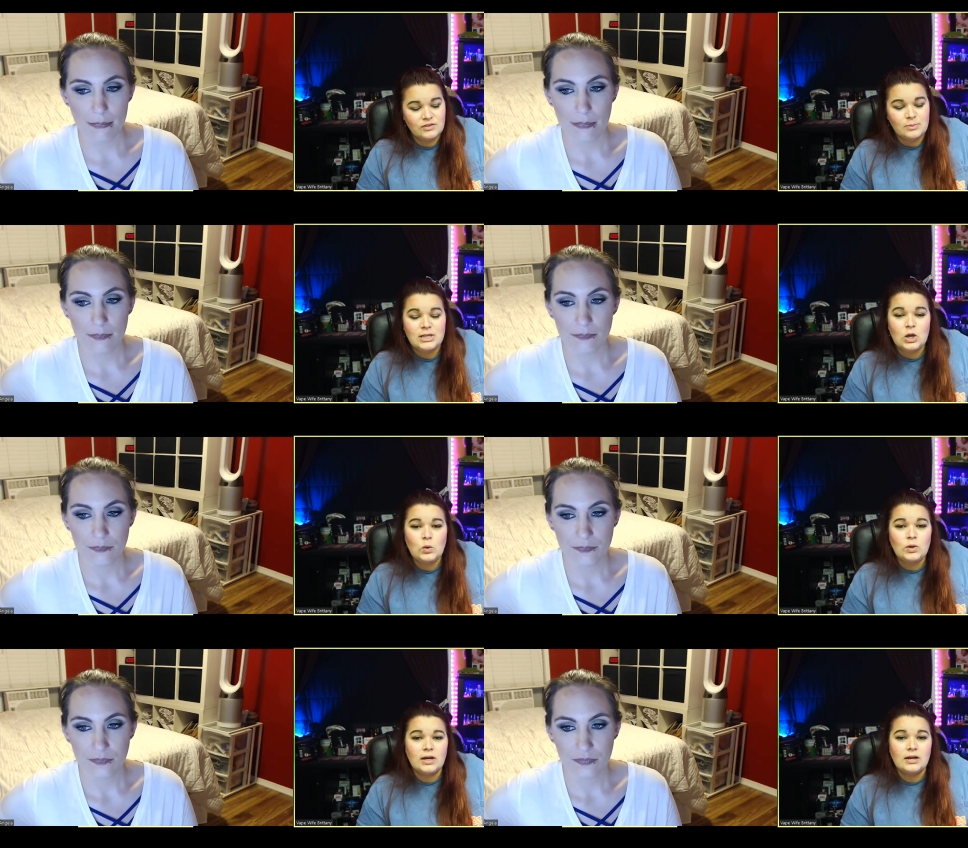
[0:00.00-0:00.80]

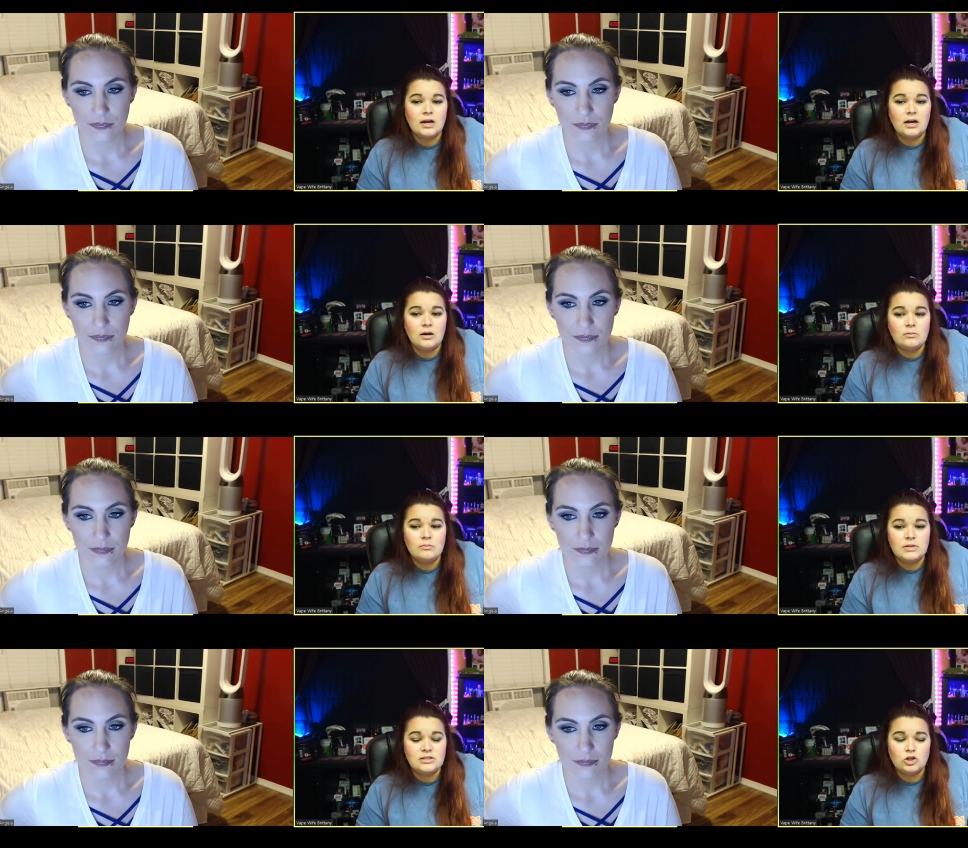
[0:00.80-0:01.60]

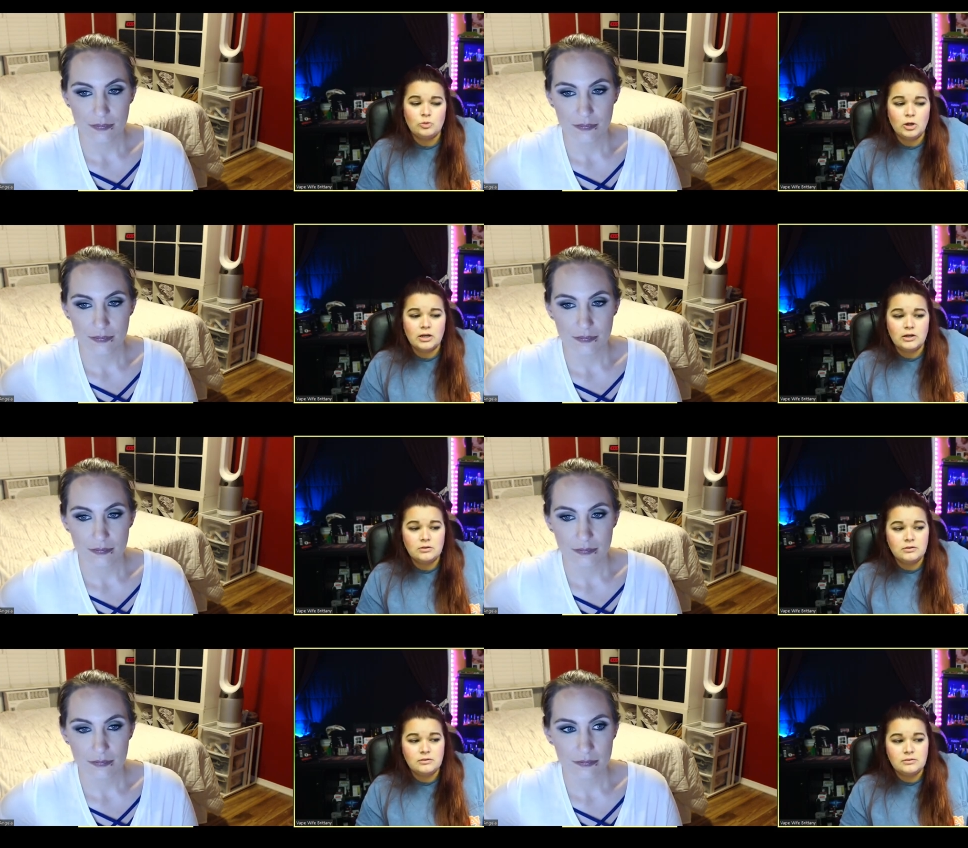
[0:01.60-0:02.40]
Speaker 1: Biblio.com. Is there a coupon code?
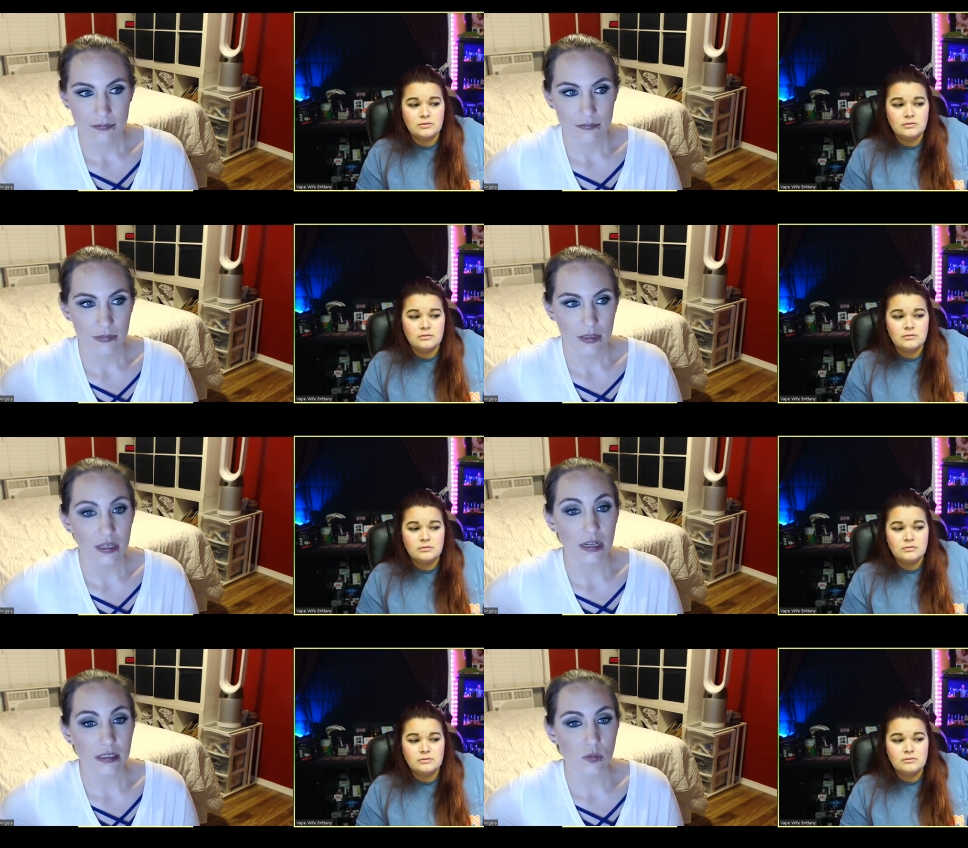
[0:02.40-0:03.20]

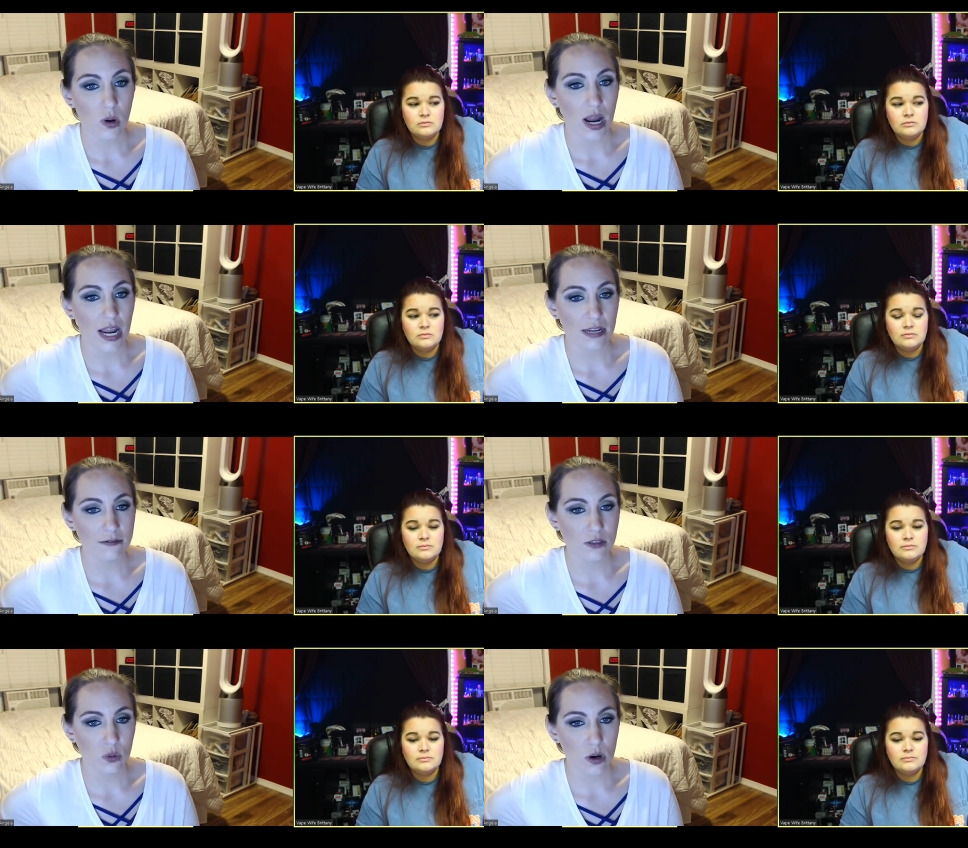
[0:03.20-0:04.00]
Speaker 2: Yes,
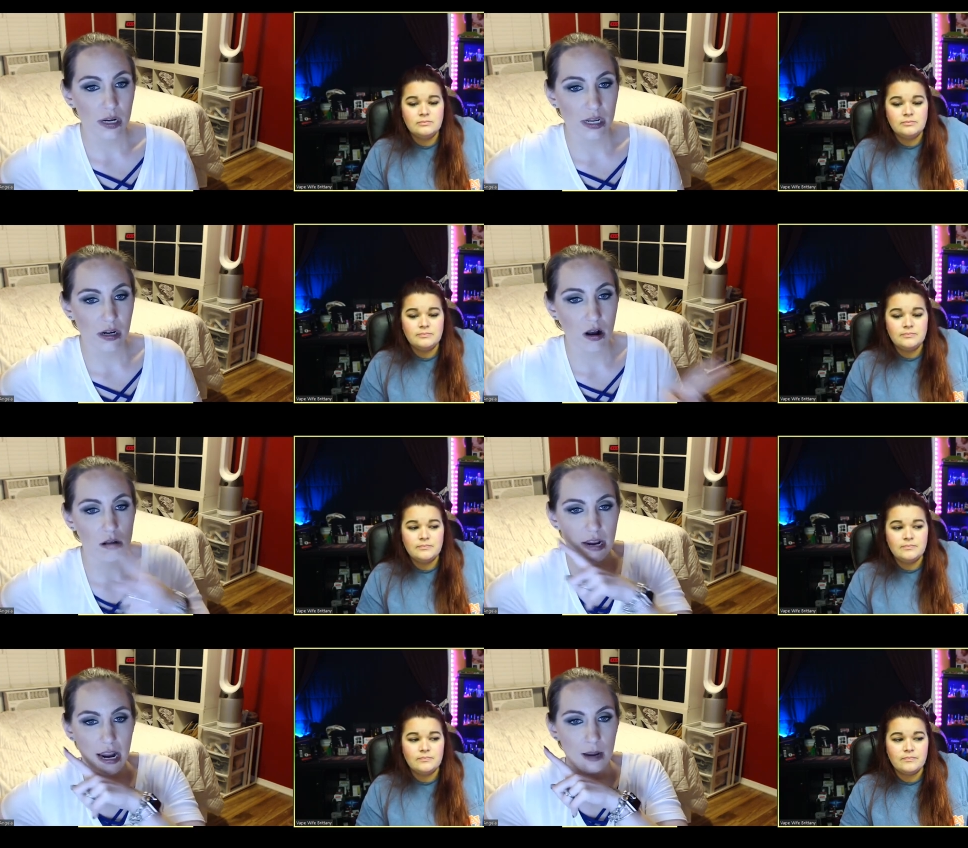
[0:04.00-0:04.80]
wives 20 in all
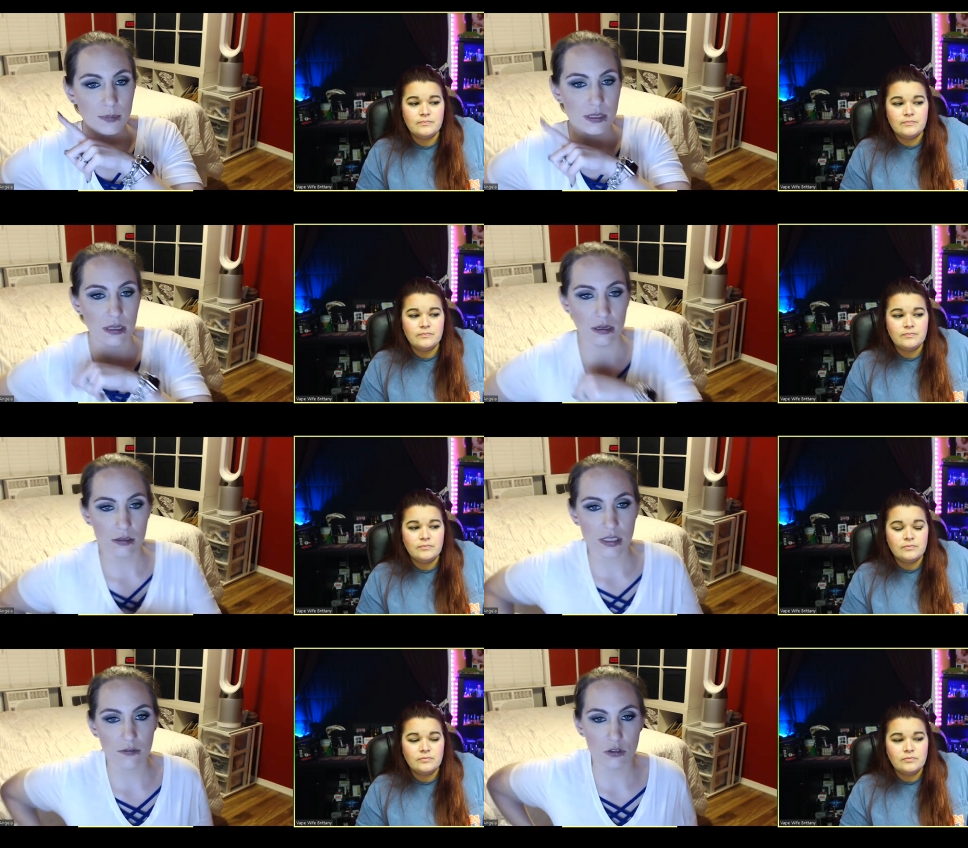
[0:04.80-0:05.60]
caps, and then I'll
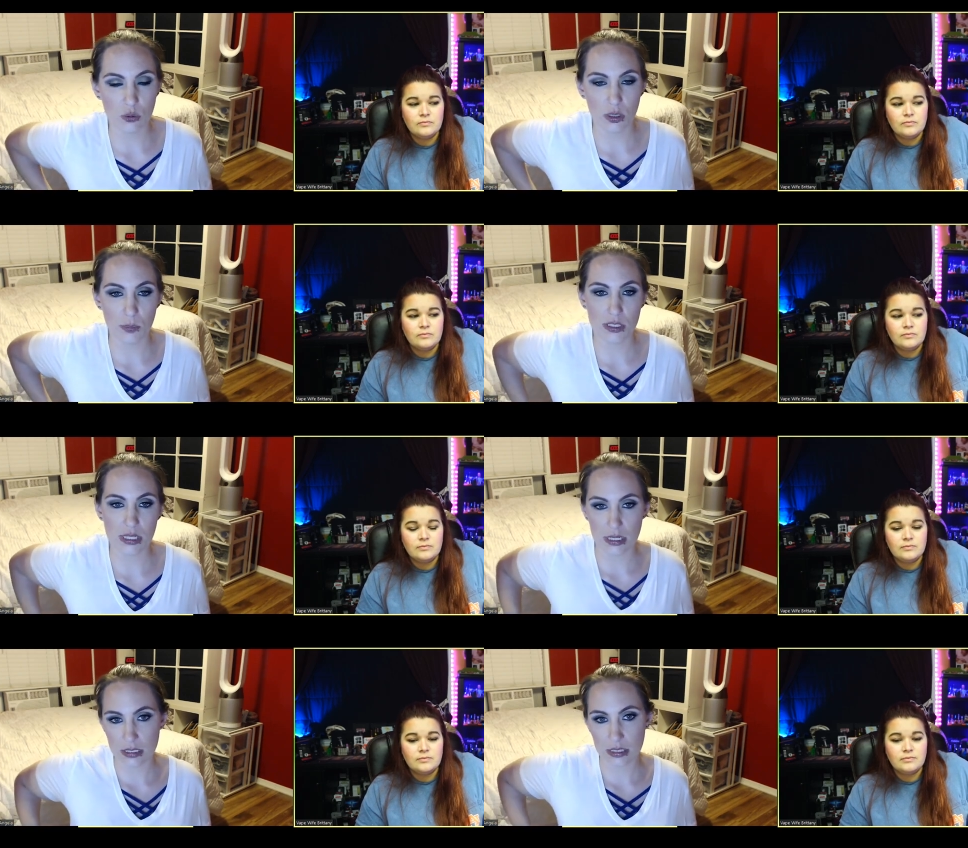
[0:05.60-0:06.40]
save you
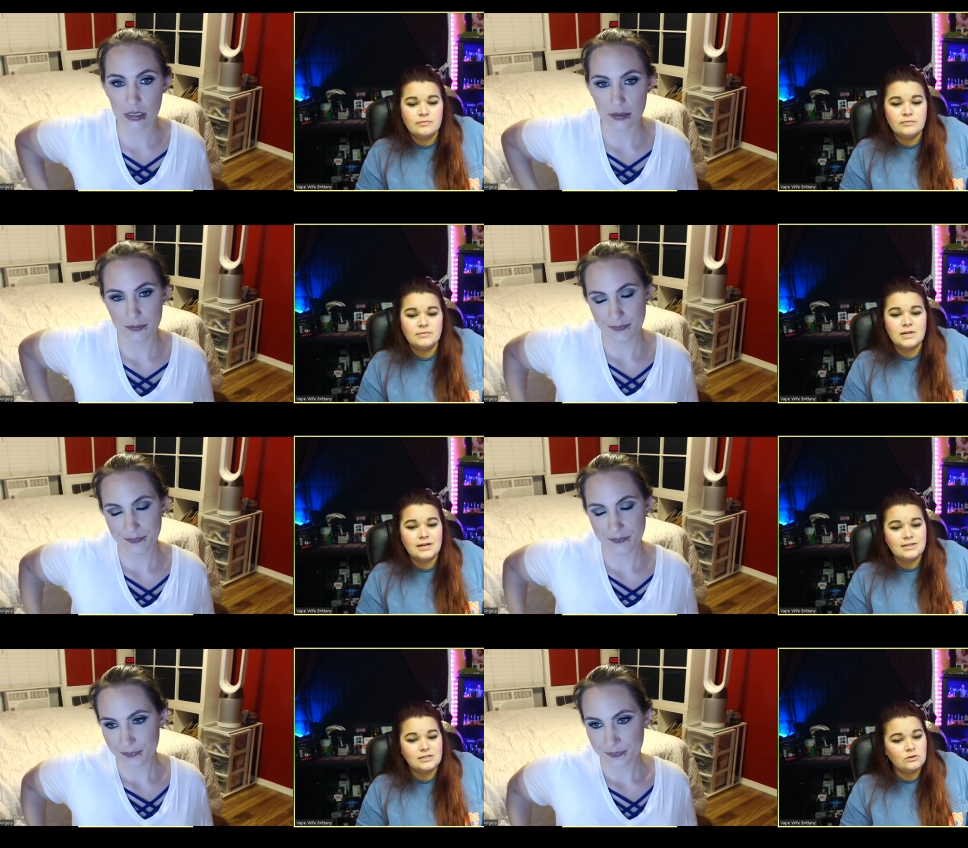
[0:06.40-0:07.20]
20%.
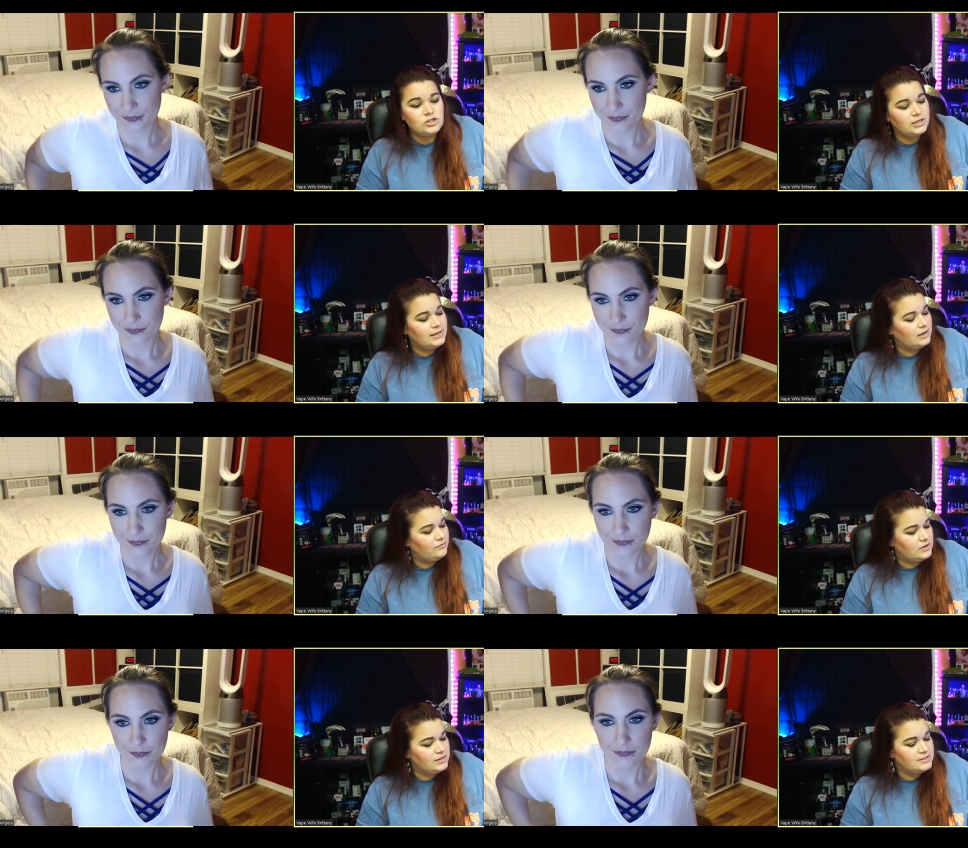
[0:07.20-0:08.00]
Speaker 1: Nice. Go check it out.
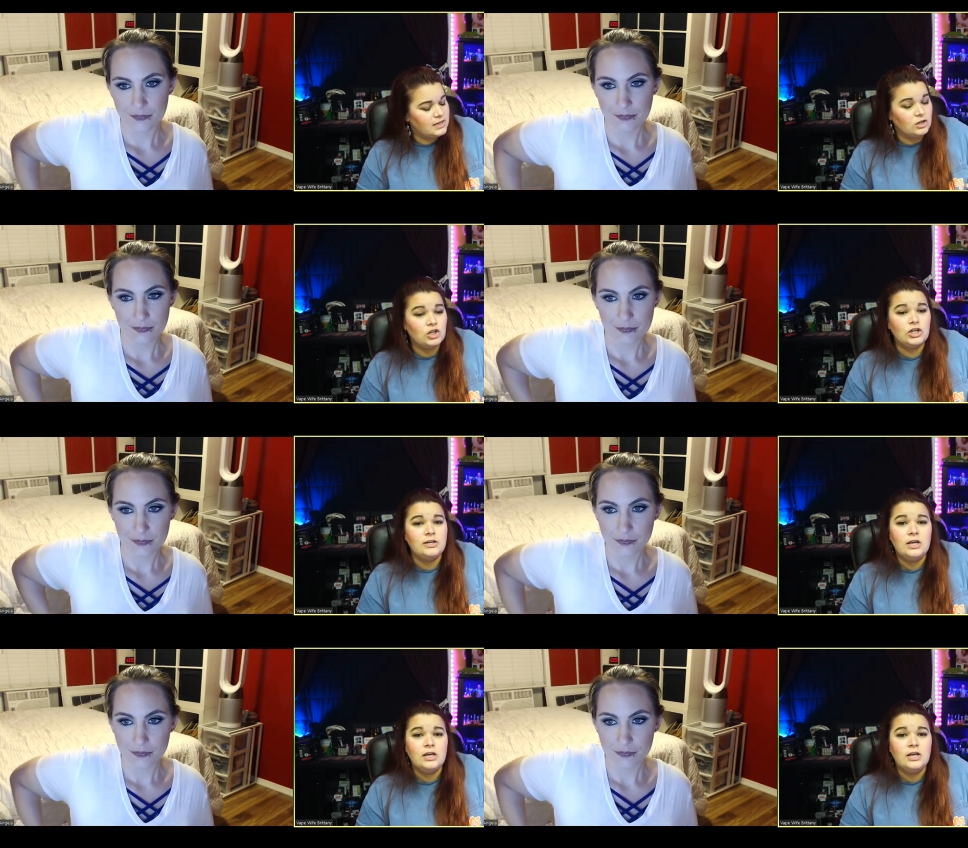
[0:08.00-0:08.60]
If any of these sounded good,